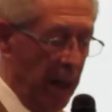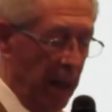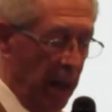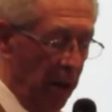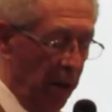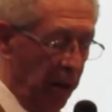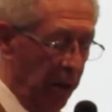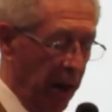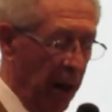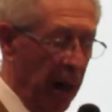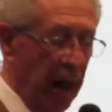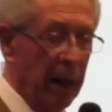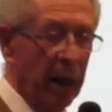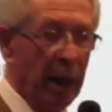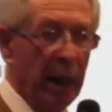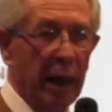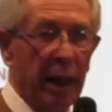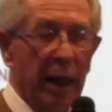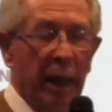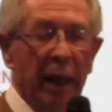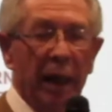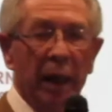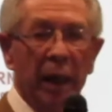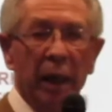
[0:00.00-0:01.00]
And
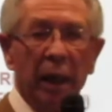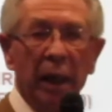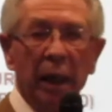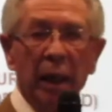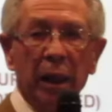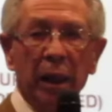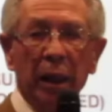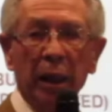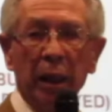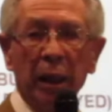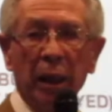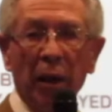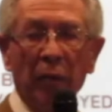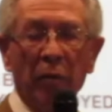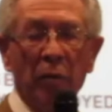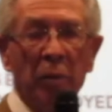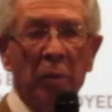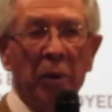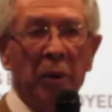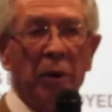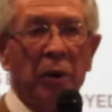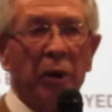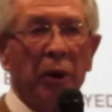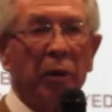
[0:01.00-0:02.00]
finally, the
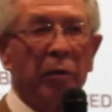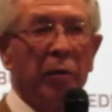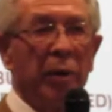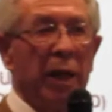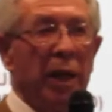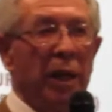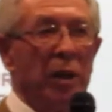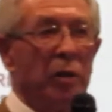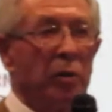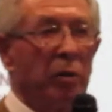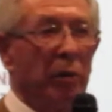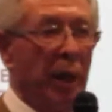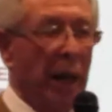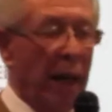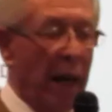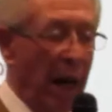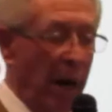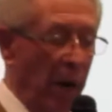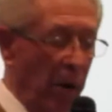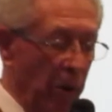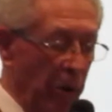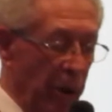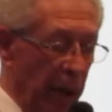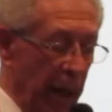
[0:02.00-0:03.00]
government agreed to
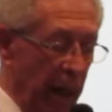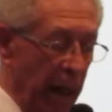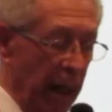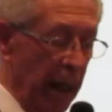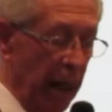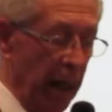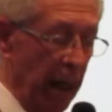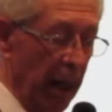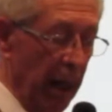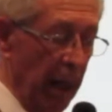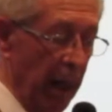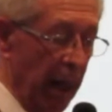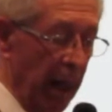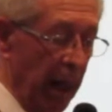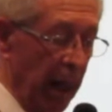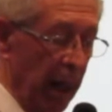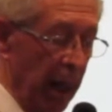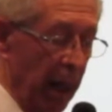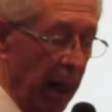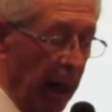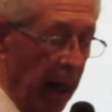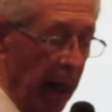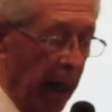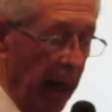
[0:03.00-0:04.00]
allow the
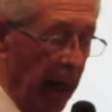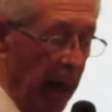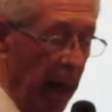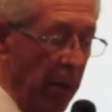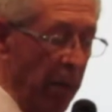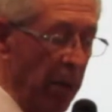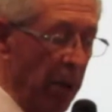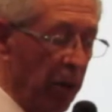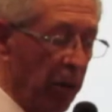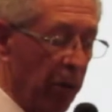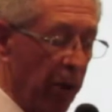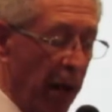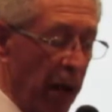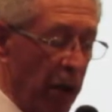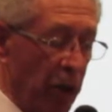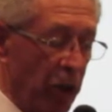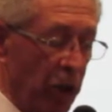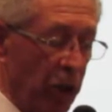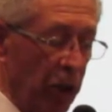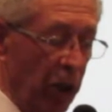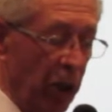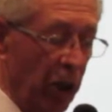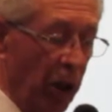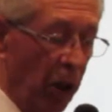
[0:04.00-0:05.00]

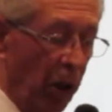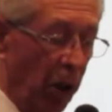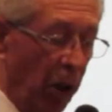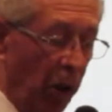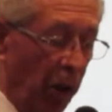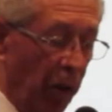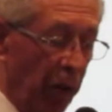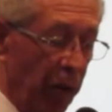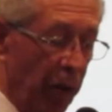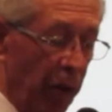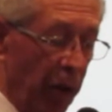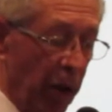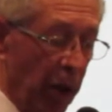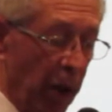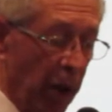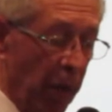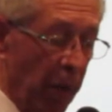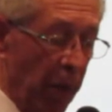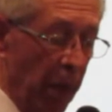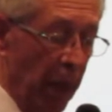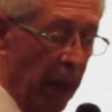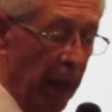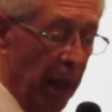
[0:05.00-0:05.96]
immigration of uh,